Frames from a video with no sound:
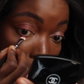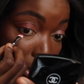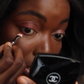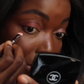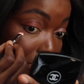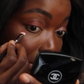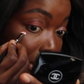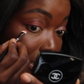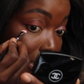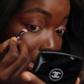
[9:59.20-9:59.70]
one
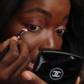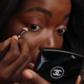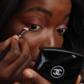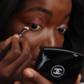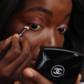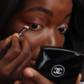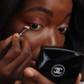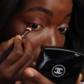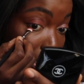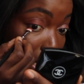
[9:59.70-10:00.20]
to my
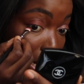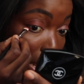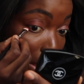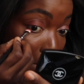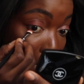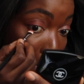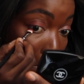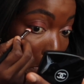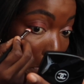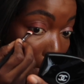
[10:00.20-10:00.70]
table
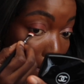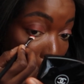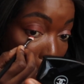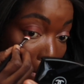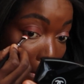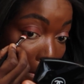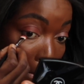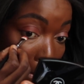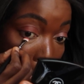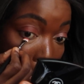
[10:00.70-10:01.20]
today.
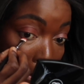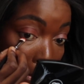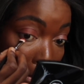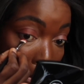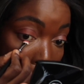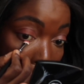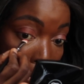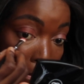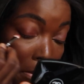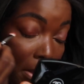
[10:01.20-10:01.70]

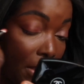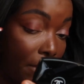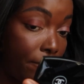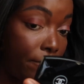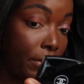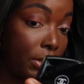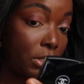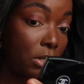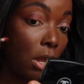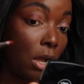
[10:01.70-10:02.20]
But
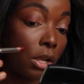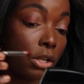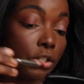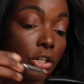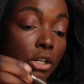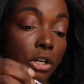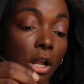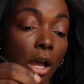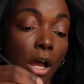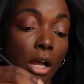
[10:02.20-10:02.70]
as long as
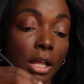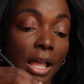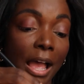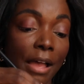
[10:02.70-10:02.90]
you're not